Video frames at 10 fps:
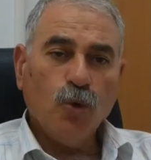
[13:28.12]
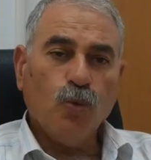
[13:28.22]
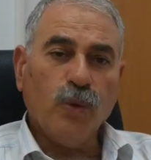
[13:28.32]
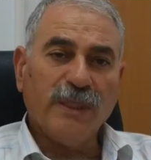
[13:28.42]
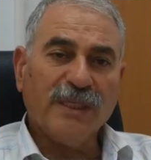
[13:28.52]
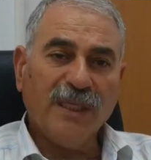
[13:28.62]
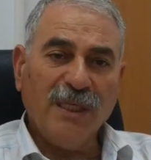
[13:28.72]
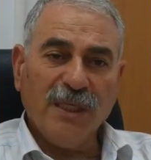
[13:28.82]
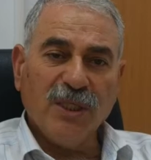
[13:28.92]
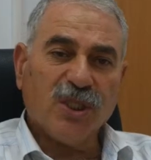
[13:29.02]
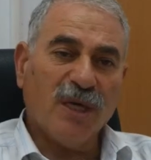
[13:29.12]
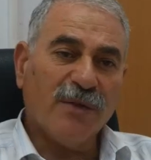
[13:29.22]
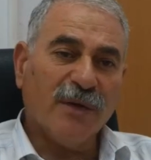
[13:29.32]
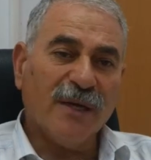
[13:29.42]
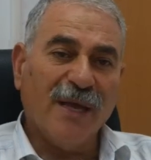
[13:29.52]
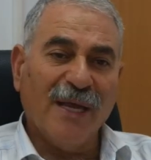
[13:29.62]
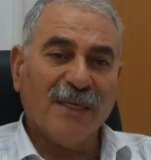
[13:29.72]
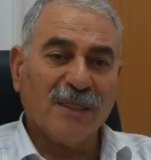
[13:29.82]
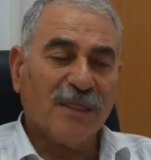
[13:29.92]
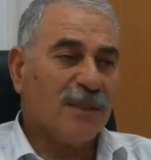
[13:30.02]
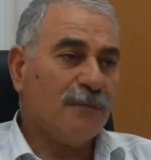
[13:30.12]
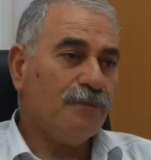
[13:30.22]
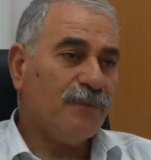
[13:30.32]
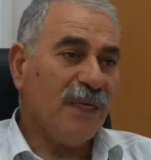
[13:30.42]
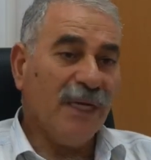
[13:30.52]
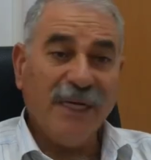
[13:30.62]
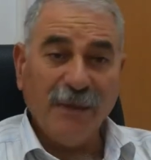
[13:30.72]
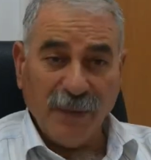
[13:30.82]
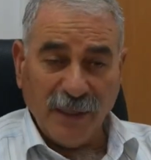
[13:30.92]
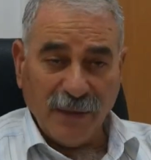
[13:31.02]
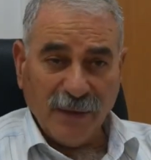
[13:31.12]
We see each other as enemy,